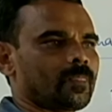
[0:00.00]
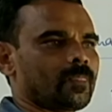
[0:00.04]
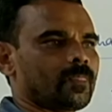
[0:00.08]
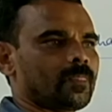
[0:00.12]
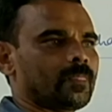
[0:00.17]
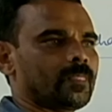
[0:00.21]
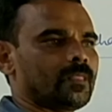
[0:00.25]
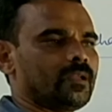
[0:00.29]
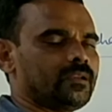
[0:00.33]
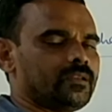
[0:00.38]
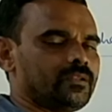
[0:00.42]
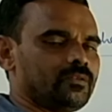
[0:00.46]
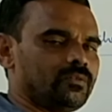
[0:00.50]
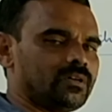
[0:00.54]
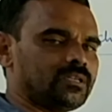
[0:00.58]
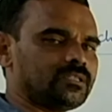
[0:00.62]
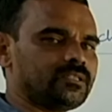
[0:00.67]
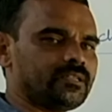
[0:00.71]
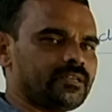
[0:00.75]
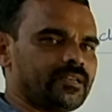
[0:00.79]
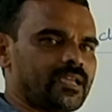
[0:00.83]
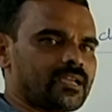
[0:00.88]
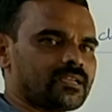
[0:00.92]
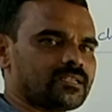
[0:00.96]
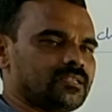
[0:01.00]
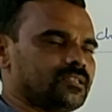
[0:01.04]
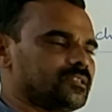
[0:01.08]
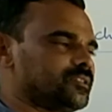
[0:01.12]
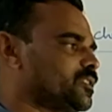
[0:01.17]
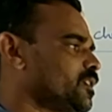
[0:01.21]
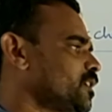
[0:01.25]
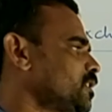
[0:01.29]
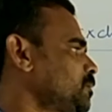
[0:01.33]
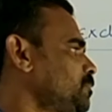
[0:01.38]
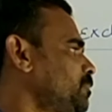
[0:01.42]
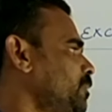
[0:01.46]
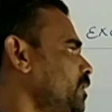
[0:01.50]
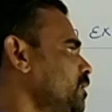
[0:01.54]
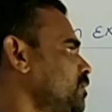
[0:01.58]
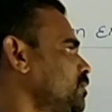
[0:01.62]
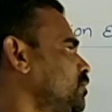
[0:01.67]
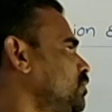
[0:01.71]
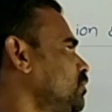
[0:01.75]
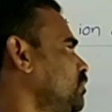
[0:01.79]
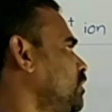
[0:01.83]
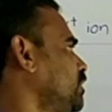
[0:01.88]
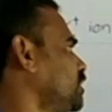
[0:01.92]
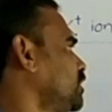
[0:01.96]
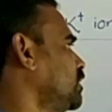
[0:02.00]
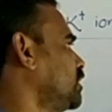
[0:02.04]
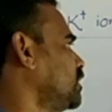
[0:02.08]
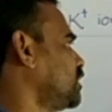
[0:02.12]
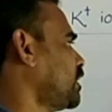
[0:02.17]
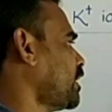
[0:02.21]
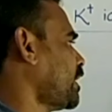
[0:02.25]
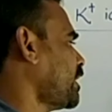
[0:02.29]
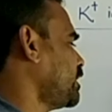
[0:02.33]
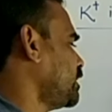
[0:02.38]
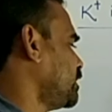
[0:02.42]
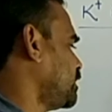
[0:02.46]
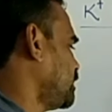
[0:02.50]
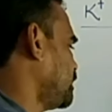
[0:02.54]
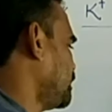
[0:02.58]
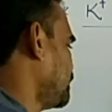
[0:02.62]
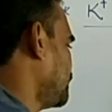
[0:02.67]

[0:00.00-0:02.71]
The reverse reaction takes place during the night.